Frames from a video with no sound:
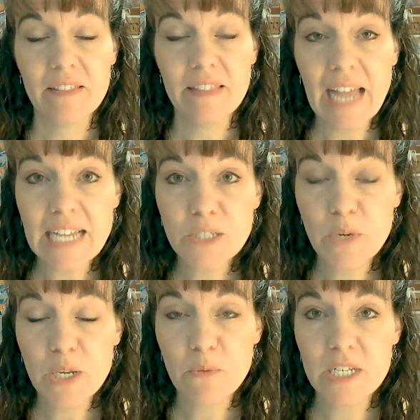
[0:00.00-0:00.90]
Last
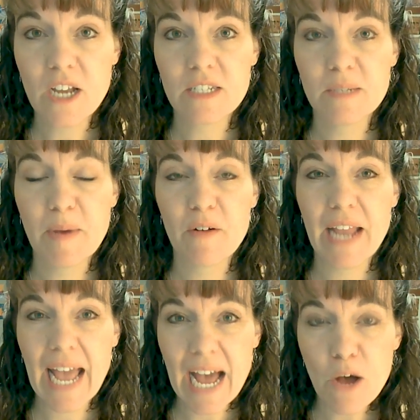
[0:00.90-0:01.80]
week we talked about
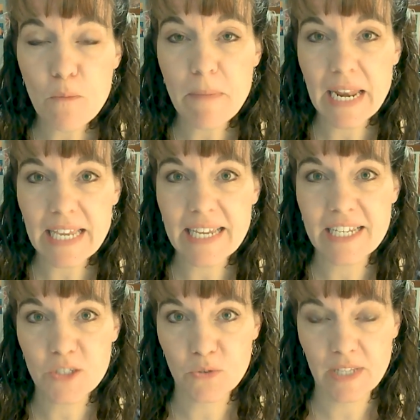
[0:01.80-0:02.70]
how many
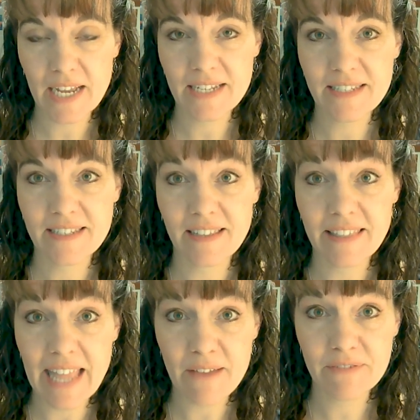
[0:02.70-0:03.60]
Israelites
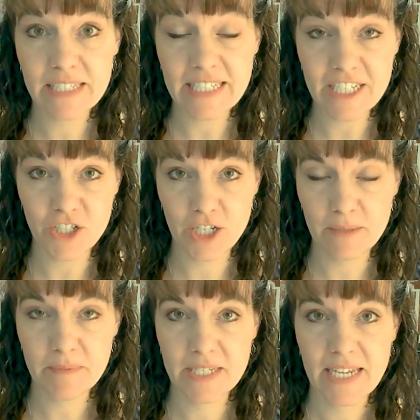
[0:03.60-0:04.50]
left
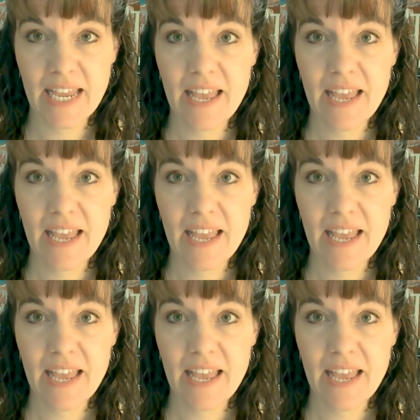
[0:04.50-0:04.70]
Egypt.